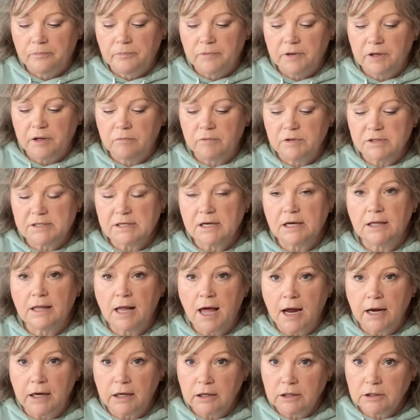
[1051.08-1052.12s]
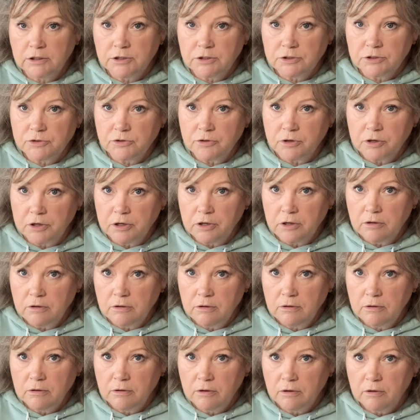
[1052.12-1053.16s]
it was a lining tutorial
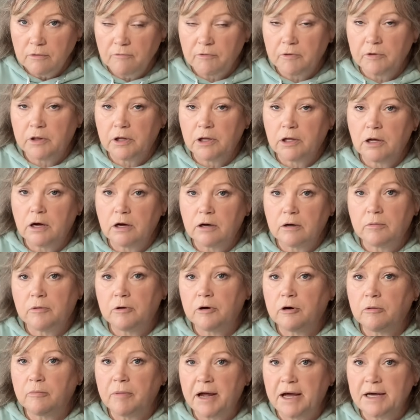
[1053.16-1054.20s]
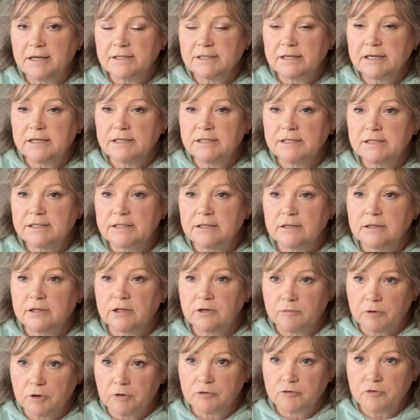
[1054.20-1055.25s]
for the Longaberger baskets, the
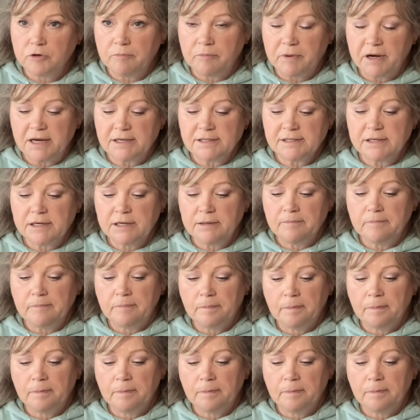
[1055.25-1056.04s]
road trip basket.